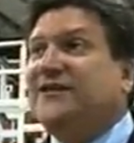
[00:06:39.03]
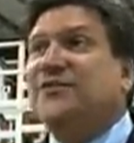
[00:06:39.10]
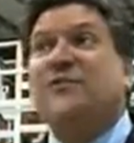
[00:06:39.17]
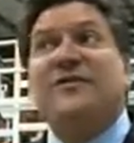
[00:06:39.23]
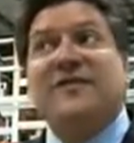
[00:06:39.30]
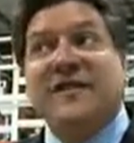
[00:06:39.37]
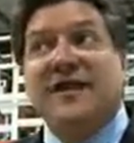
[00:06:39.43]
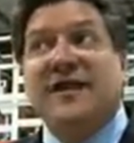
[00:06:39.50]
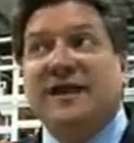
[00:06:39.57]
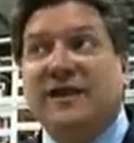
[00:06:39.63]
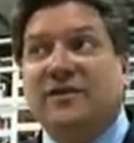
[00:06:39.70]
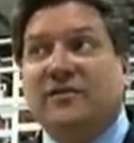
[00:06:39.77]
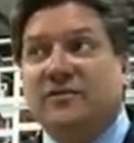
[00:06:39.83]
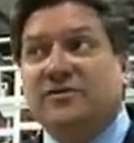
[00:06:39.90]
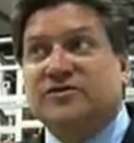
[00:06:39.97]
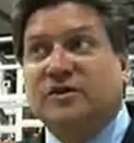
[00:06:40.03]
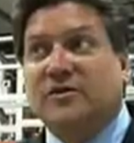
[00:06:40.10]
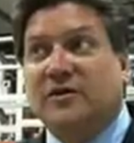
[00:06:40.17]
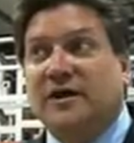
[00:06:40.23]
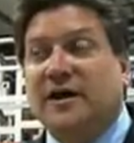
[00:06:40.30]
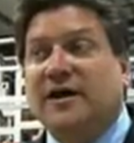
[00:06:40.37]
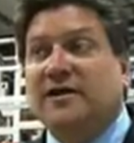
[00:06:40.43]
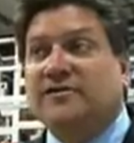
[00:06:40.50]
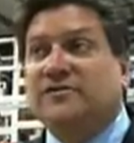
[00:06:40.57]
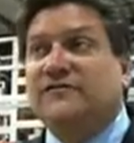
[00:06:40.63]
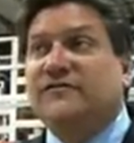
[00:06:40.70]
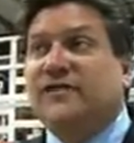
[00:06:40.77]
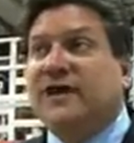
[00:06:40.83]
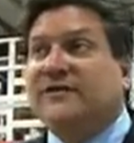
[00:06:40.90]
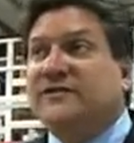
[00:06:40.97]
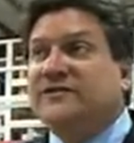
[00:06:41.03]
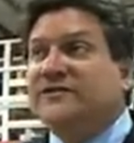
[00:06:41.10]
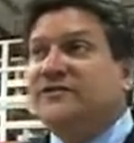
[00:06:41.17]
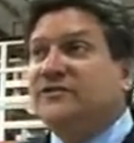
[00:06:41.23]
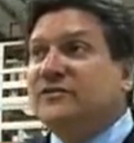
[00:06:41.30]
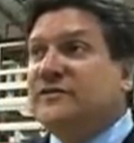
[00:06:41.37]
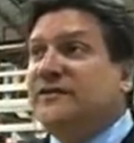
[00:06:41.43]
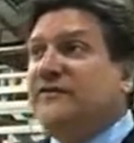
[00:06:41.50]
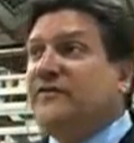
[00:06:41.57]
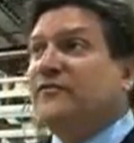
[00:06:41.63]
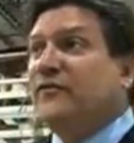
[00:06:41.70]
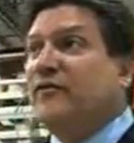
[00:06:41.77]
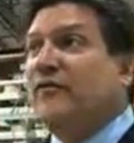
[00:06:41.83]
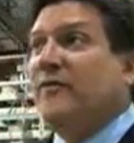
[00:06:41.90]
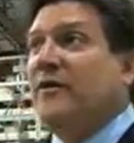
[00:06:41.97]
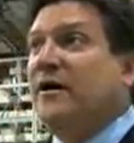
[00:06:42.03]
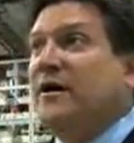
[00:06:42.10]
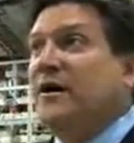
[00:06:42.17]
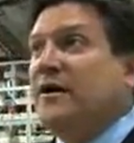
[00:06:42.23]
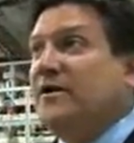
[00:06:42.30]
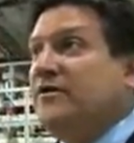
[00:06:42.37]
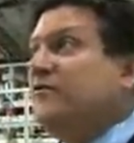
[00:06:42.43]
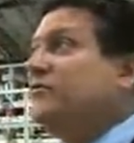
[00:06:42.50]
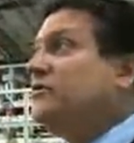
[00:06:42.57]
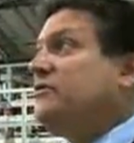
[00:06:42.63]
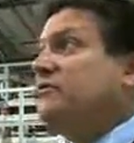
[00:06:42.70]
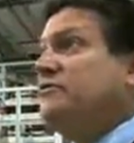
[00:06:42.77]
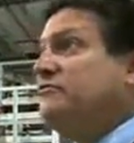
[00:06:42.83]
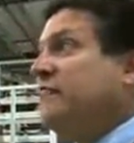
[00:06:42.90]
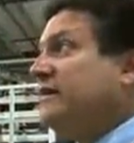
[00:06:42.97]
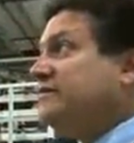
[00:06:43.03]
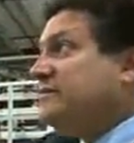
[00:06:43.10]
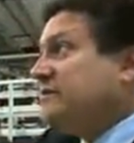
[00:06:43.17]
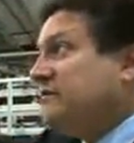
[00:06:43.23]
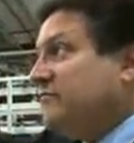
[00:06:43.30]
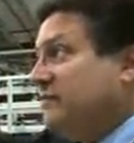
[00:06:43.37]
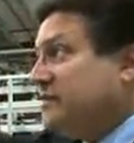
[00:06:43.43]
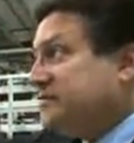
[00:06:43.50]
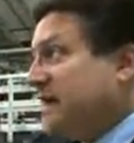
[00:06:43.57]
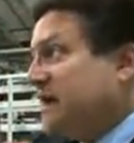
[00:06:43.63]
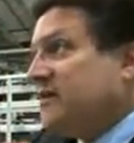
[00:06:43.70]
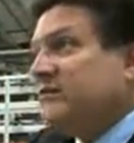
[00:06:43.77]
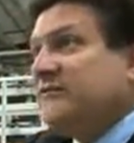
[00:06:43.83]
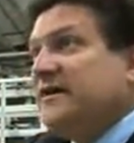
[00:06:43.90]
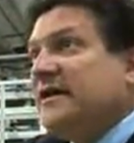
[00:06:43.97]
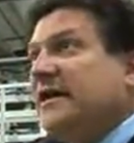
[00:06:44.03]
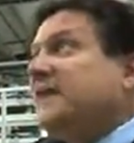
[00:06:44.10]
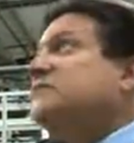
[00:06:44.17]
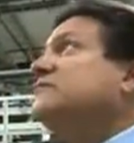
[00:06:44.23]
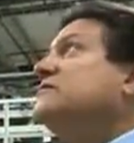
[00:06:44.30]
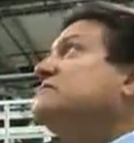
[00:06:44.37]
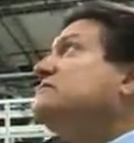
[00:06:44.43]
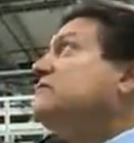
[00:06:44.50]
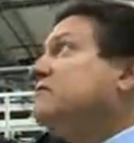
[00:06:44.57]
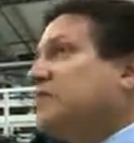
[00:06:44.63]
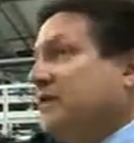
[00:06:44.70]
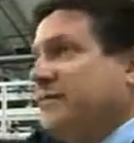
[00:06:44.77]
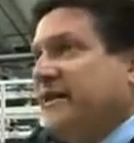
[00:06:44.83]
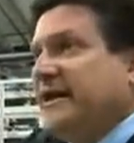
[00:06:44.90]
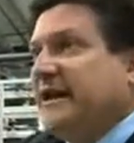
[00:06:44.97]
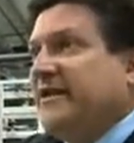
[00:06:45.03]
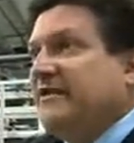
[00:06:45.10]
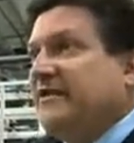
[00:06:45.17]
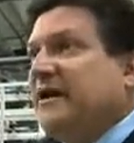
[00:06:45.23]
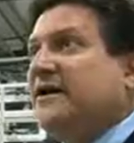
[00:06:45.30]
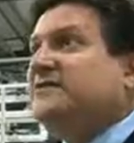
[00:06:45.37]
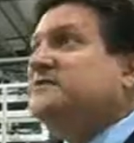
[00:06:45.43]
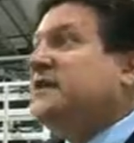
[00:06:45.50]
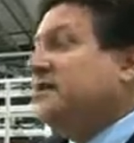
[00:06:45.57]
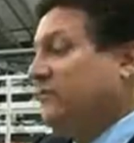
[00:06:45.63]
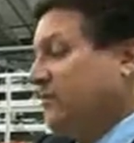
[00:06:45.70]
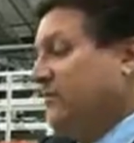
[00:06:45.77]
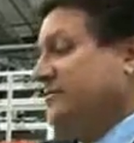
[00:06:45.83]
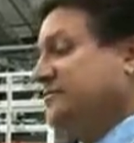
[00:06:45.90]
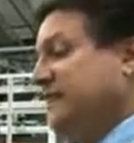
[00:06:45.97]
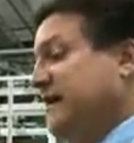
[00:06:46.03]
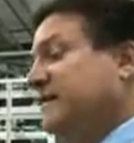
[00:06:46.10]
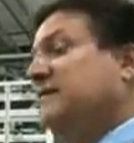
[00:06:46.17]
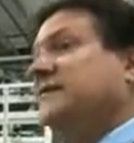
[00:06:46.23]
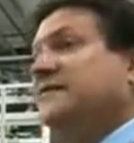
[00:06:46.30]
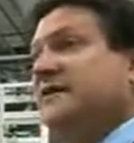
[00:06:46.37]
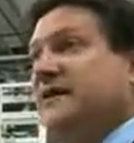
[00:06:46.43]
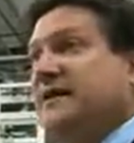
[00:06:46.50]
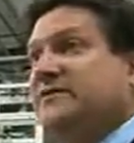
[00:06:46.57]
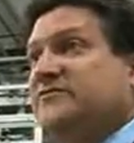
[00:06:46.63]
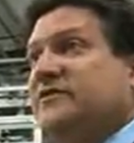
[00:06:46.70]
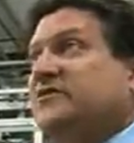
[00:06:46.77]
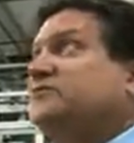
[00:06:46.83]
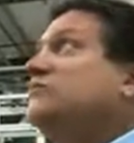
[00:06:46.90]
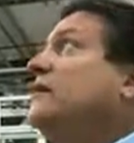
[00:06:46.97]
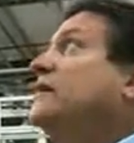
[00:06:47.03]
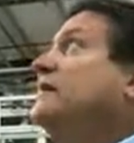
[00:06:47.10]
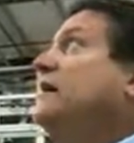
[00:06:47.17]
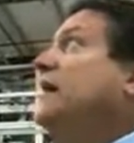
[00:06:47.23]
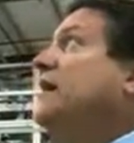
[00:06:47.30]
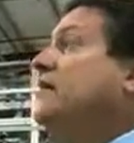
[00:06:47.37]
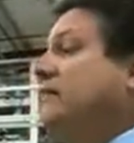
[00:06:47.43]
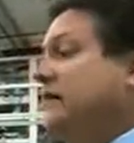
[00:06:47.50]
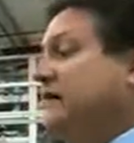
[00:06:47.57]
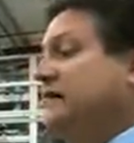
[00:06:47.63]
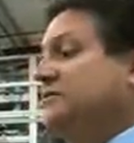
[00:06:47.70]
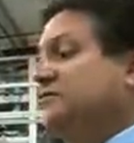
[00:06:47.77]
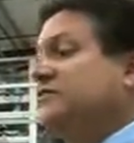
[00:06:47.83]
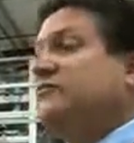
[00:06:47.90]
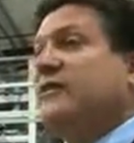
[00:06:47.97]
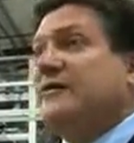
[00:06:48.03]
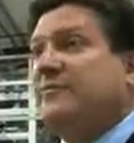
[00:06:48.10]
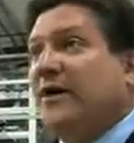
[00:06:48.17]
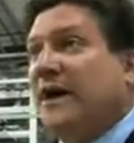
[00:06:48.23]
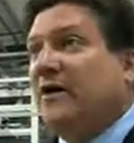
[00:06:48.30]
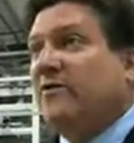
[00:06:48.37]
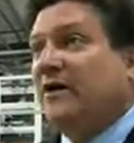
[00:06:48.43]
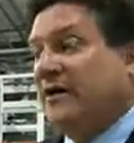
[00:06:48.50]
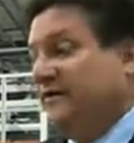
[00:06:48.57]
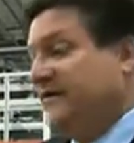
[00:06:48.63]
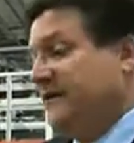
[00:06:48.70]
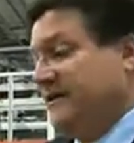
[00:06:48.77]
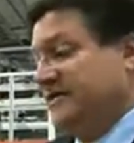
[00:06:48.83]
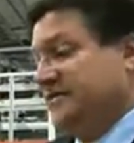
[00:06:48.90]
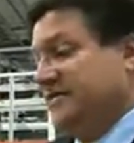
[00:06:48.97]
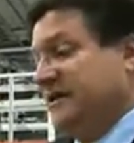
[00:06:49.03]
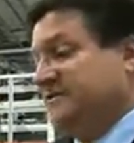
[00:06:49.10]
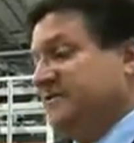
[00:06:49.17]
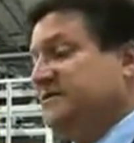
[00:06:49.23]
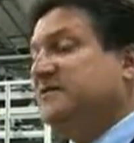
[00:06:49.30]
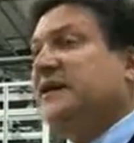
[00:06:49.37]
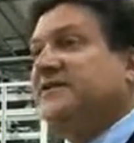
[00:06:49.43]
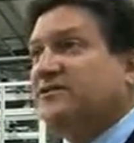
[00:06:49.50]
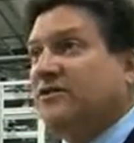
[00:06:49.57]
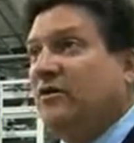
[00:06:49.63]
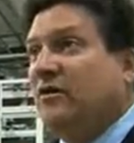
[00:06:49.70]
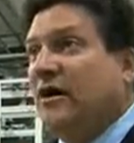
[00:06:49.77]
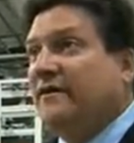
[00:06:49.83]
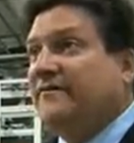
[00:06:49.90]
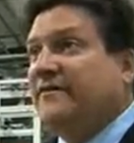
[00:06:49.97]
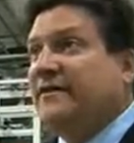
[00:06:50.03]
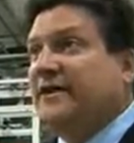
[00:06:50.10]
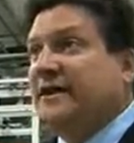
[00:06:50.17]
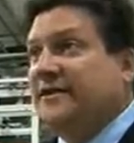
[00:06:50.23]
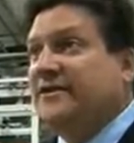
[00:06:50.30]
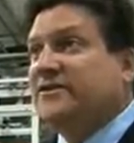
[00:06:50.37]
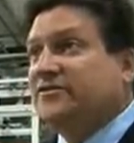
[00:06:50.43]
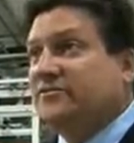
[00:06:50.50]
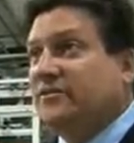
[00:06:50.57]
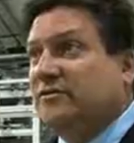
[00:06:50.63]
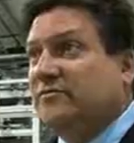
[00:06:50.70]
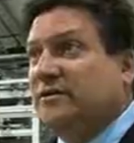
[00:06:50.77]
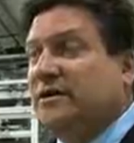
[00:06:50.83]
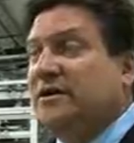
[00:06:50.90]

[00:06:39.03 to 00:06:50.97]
Who would think indoor solar? So if you had this in your living room, you could basically recycle the electrons that are coming out of your lights, like we're recycling the electrons right now to create power in this, as these lights go off in this room.